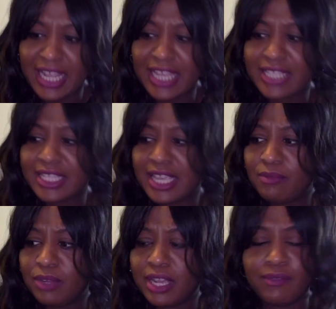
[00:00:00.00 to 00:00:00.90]
He
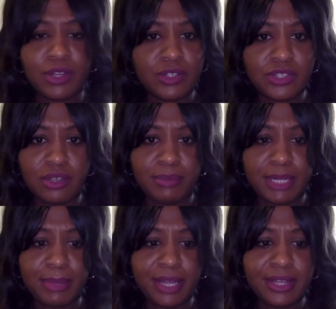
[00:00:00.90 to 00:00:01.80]
said what I've heard so
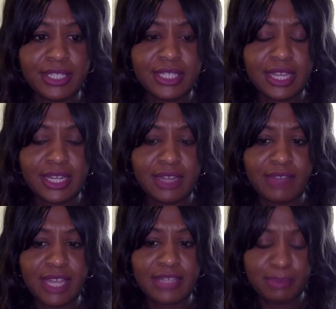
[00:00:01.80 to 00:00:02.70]
many parents say, they've
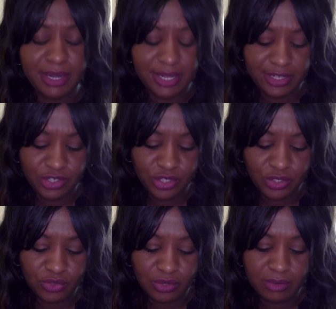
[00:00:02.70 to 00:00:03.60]
had to bury their
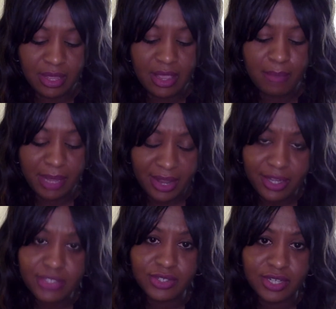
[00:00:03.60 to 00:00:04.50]
children.
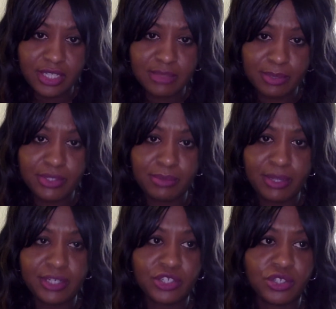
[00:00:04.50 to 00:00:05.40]
Parents are not supposed to
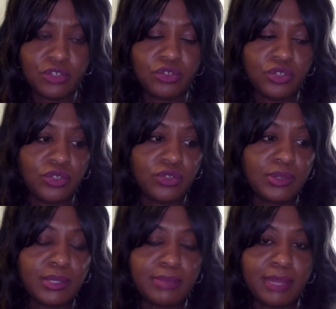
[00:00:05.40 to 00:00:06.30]
bury their children. Children are
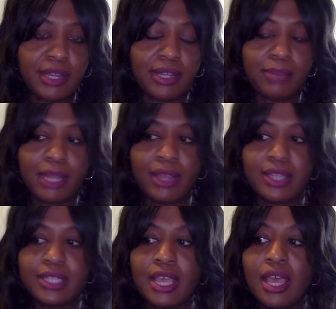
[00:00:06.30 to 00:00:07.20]
supposed to bury their
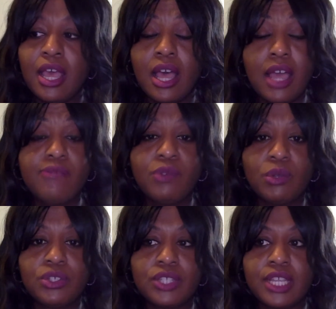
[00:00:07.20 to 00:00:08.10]
parents.
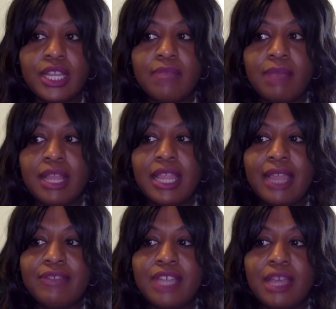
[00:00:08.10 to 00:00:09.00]
Unfortunately, in my
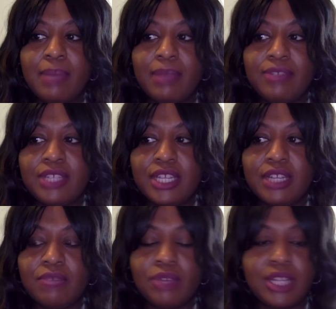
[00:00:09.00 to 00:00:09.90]
lifetime, I've seen
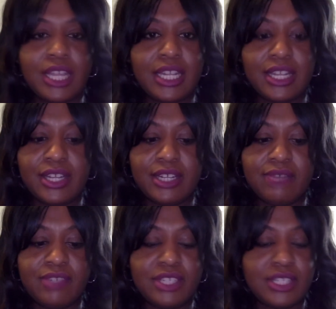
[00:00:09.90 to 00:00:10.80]
it where that
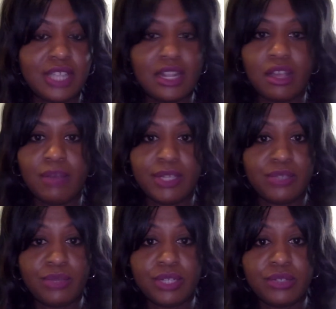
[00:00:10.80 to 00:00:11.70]
narrative does not always
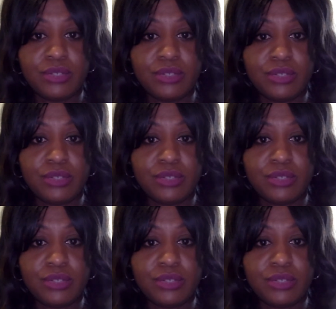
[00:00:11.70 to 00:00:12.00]
ring true.